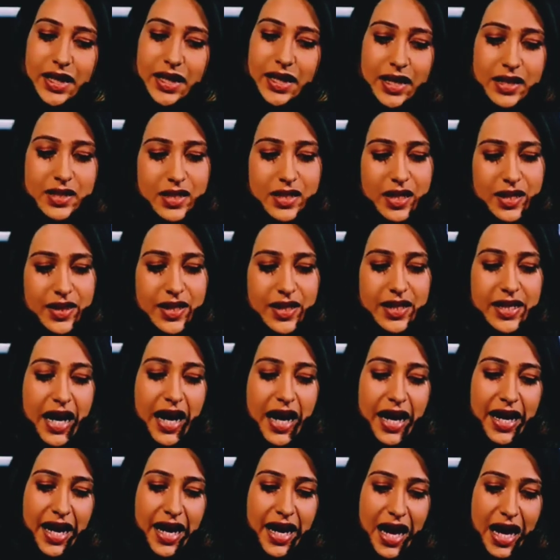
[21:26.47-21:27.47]
Yes, I think
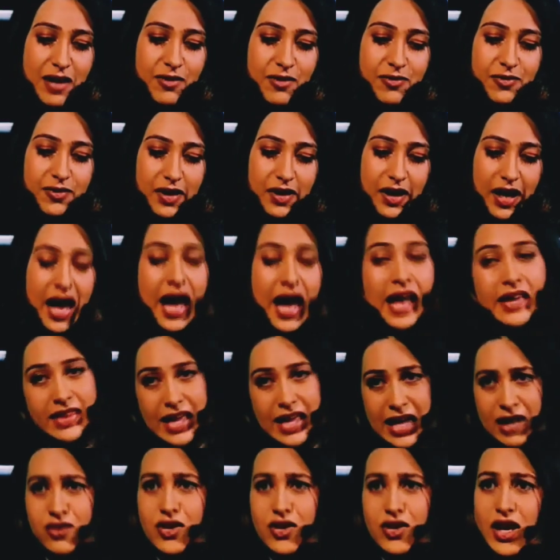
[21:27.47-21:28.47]
I have had
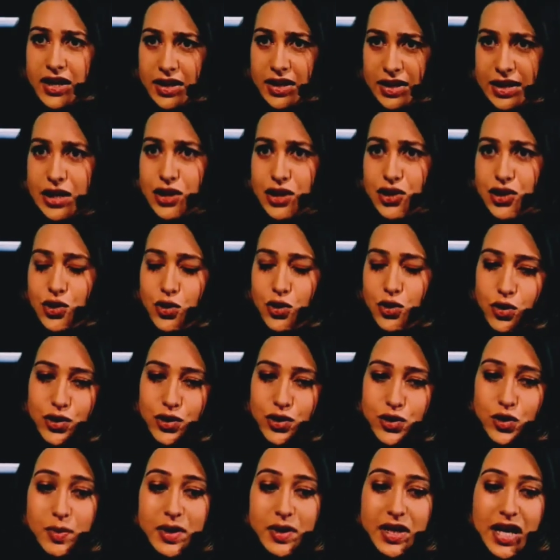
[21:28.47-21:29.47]
that recognition
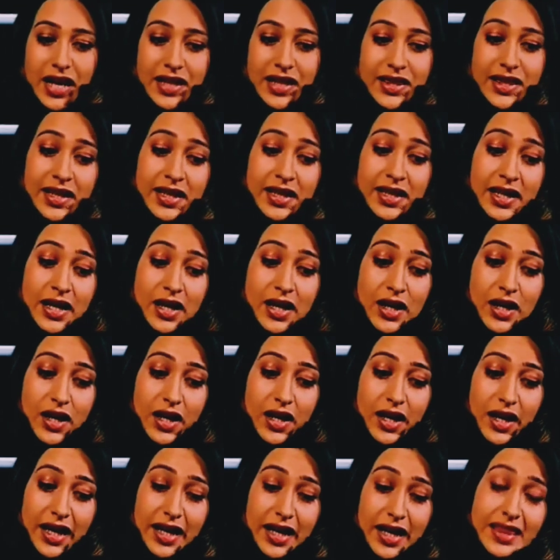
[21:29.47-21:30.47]
also, but I think
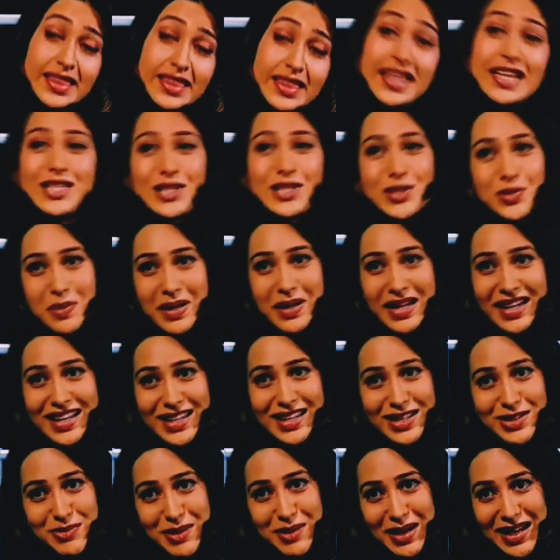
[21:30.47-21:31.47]
in this way
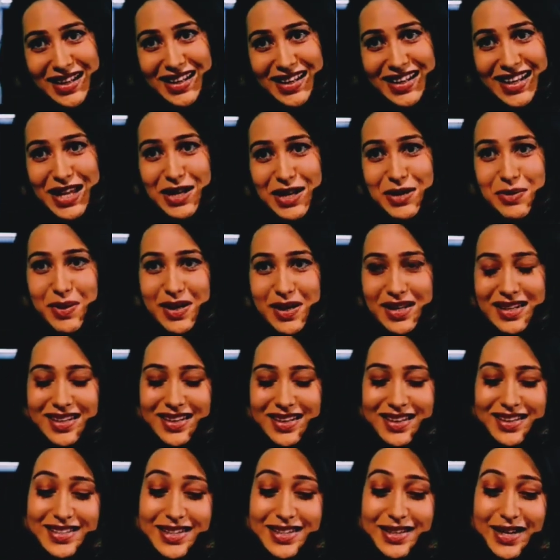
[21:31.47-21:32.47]
as well, like when
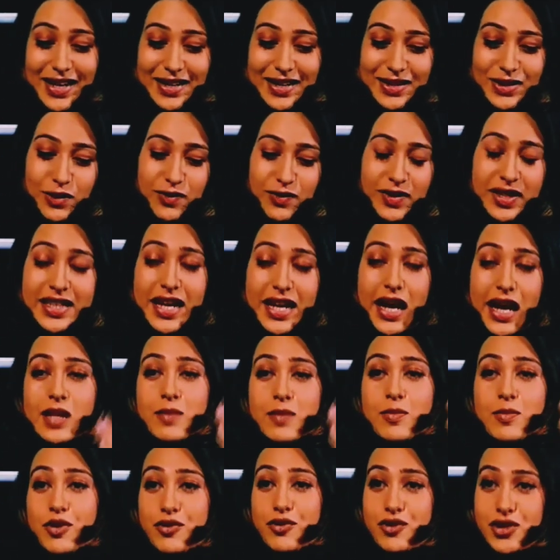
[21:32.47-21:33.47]
a director of the
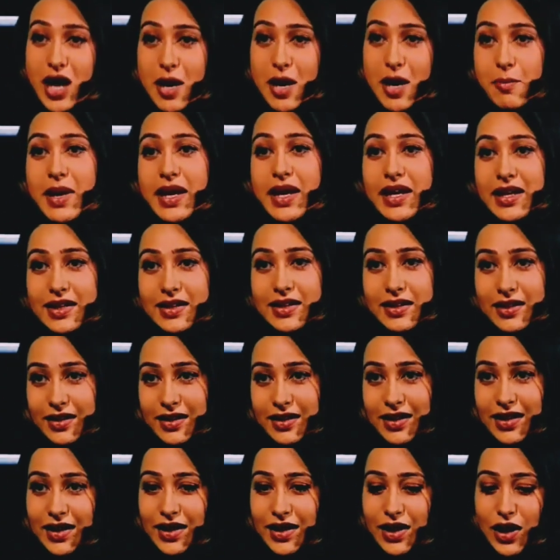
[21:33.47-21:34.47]
caliber of Shyam
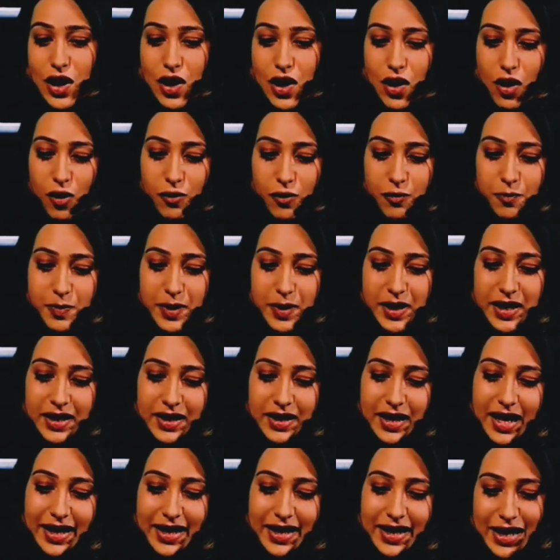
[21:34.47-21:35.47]
Benegal, of
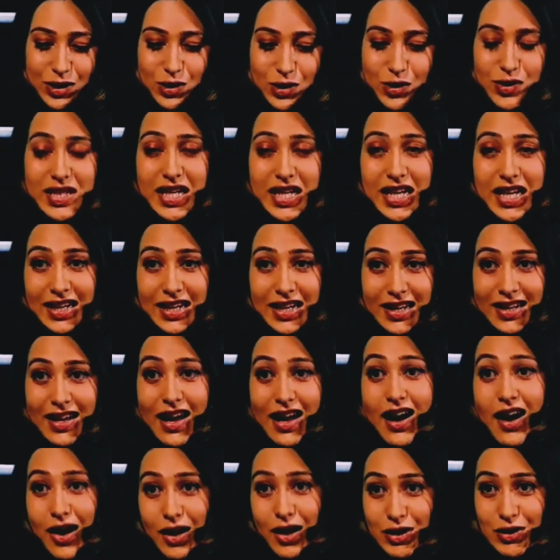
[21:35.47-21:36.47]
being like, as you say, in an
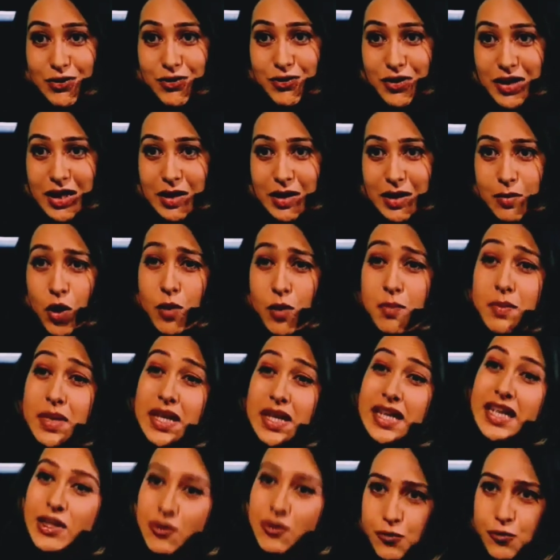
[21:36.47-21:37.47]
art film or
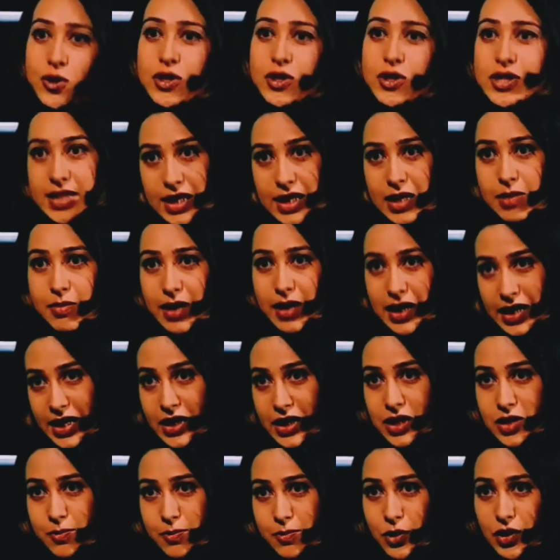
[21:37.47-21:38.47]
meaningful cinema,
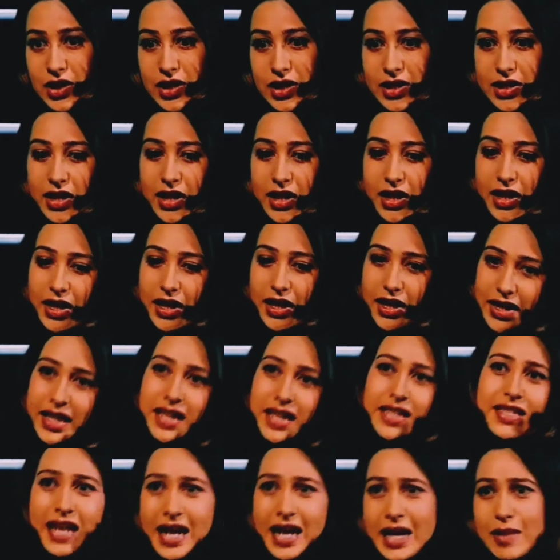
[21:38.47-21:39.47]
let's put it.
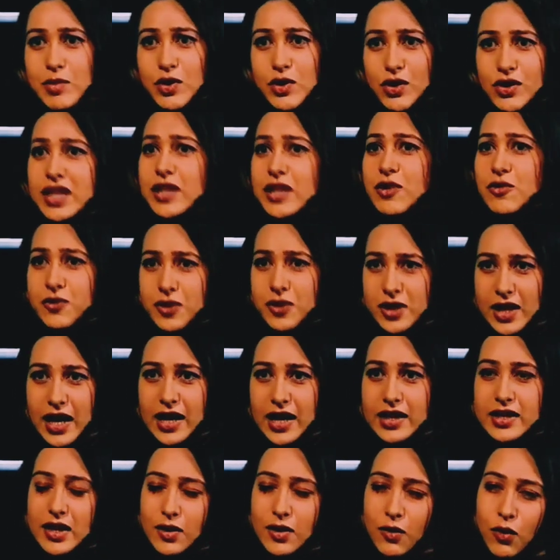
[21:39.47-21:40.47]
Yes, I am looking for
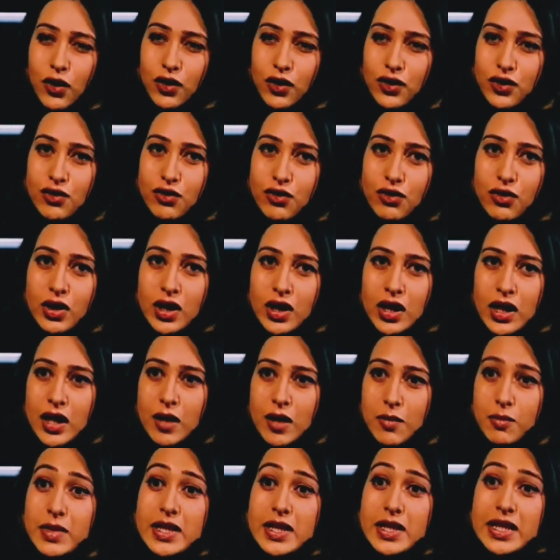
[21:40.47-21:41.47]
that. I want to do
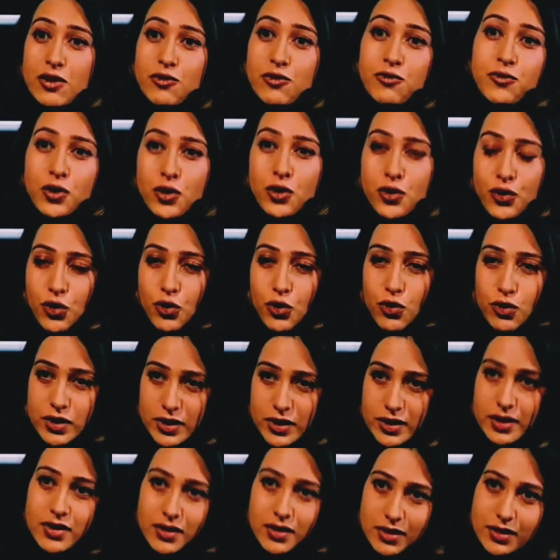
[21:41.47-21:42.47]
meaningful
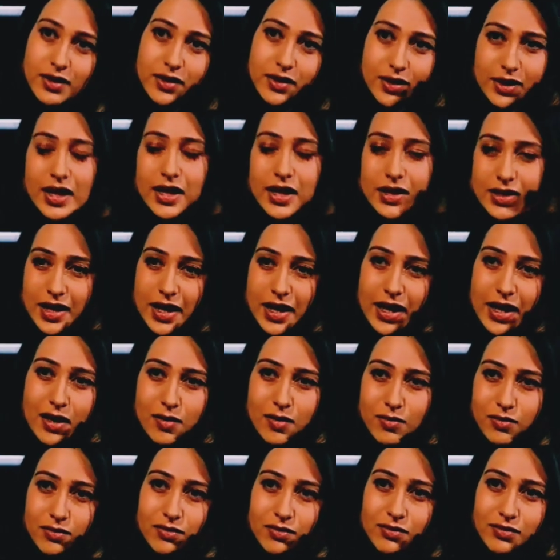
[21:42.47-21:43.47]
roles. Yes, I
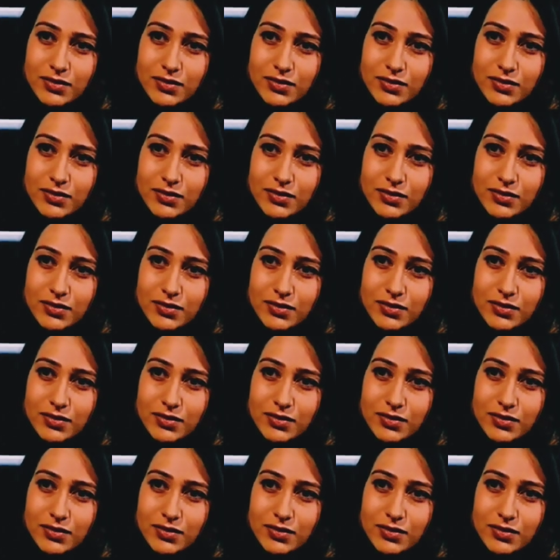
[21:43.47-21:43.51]
am.